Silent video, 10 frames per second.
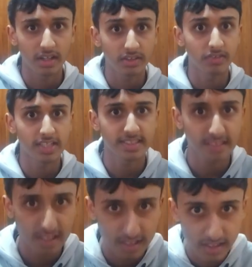three
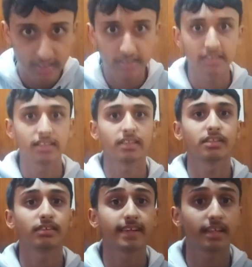staras, the
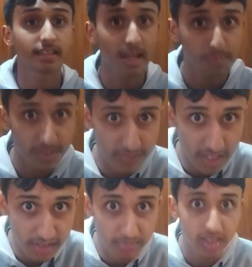three types of
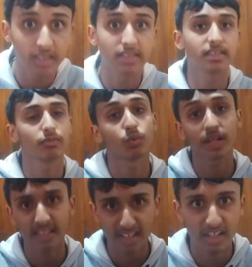karmas,
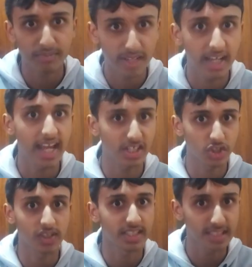what karma
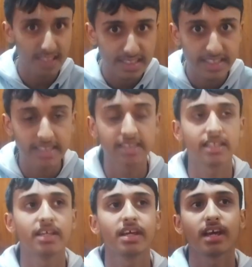actually is,
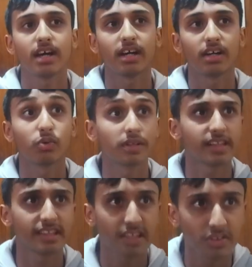
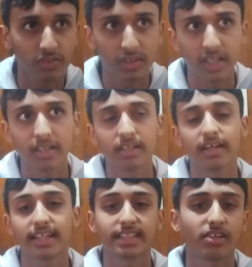Kundalini yoga,
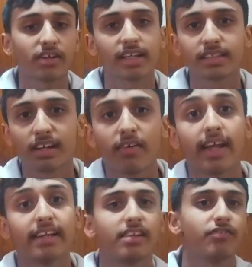etc.,
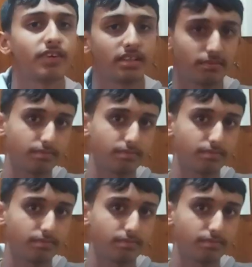and different